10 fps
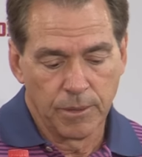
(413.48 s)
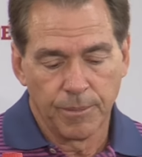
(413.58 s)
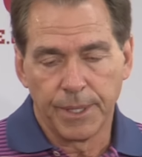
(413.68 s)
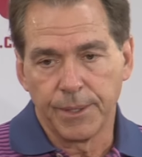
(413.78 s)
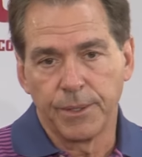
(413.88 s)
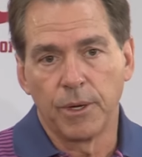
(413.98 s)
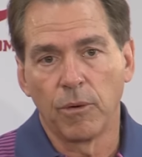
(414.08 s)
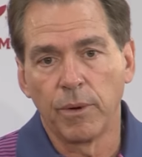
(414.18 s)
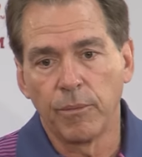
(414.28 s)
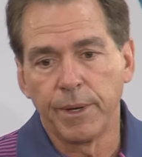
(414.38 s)
But, you
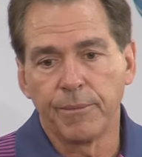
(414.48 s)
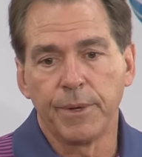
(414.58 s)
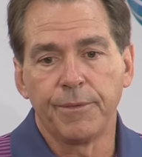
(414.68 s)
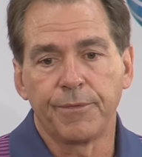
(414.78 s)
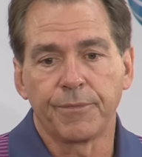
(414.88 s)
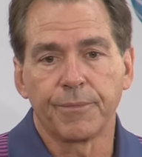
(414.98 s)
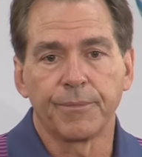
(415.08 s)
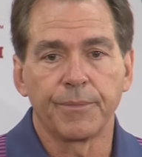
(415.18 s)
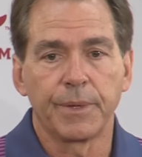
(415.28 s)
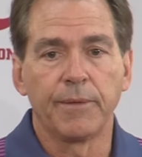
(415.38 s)
know, we've
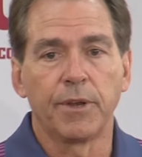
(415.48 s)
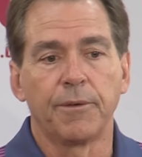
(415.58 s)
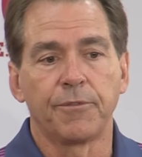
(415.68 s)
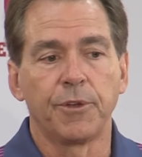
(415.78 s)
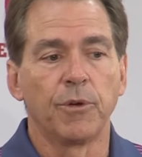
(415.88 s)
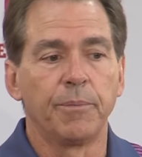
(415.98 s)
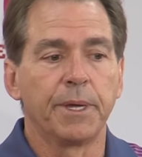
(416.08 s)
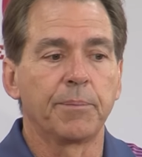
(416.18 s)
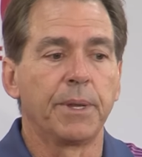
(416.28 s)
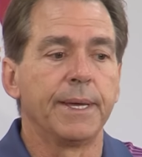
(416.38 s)
given up fewer
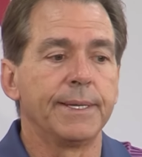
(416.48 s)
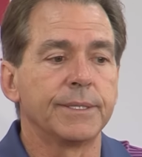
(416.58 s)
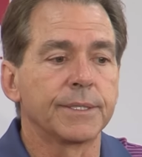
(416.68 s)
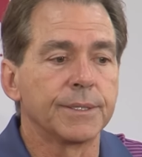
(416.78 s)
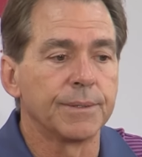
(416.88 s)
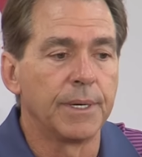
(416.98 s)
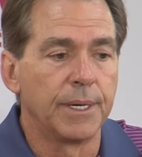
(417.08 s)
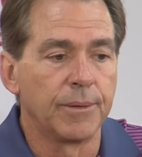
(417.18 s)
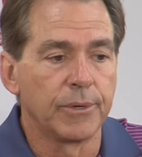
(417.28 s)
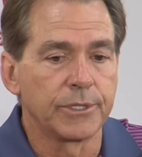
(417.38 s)
big plays,
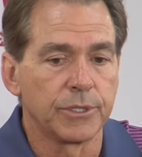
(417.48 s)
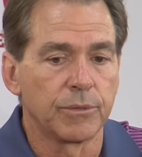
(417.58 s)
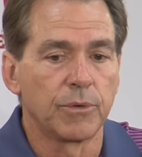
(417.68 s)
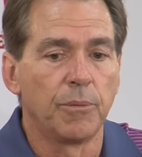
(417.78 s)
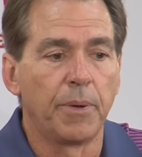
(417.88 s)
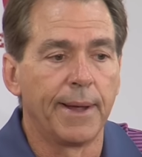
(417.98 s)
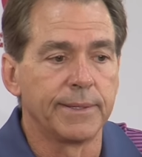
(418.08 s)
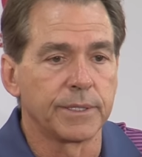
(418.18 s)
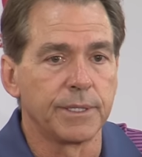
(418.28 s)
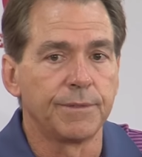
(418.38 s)
which is a real
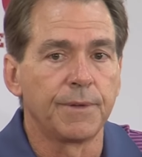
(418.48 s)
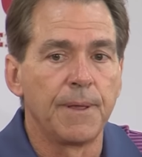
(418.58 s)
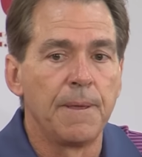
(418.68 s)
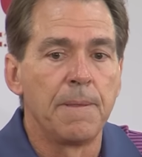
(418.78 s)
positive.